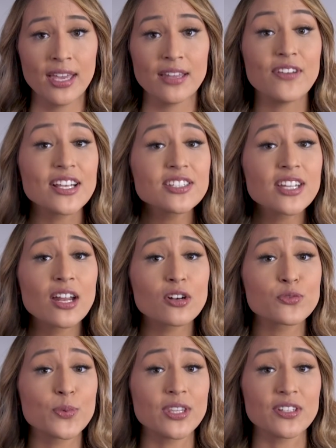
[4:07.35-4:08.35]

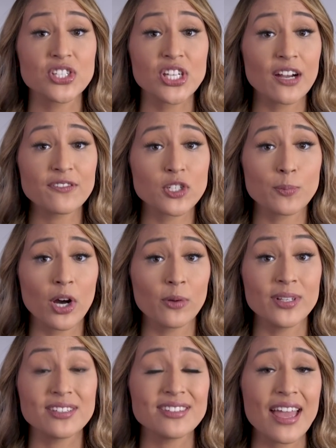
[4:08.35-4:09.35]
investigators with the Sheriff's
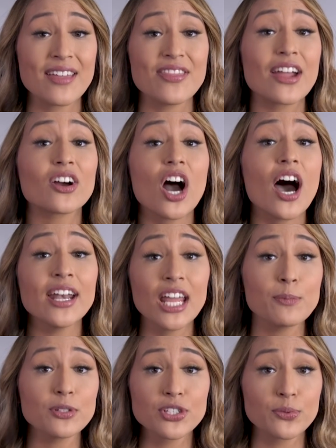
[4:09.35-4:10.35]
Department say they are
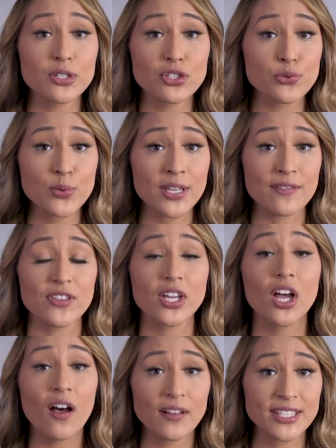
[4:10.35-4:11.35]
unable to retrieve the
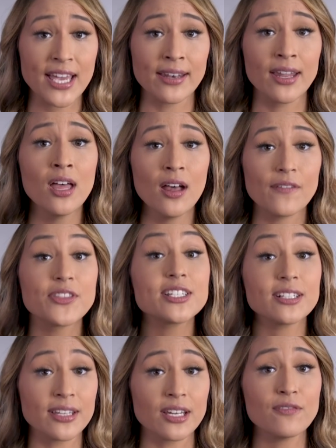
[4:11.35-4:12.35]
content of the
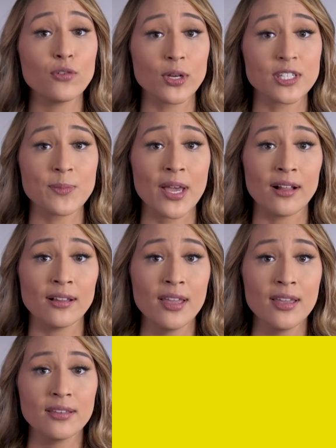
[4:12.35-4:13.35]
deleted voicemail.
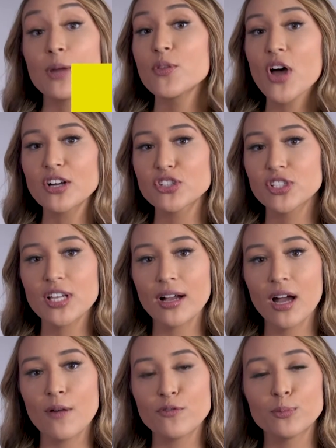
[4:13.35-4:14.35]
Stay with
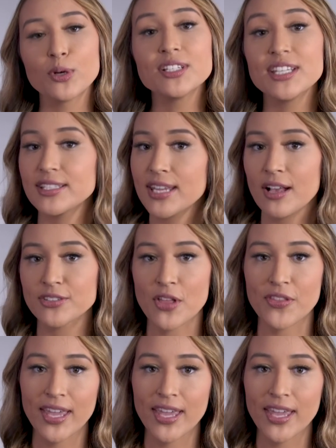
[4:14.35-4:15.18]
Oxygen.com for more details on the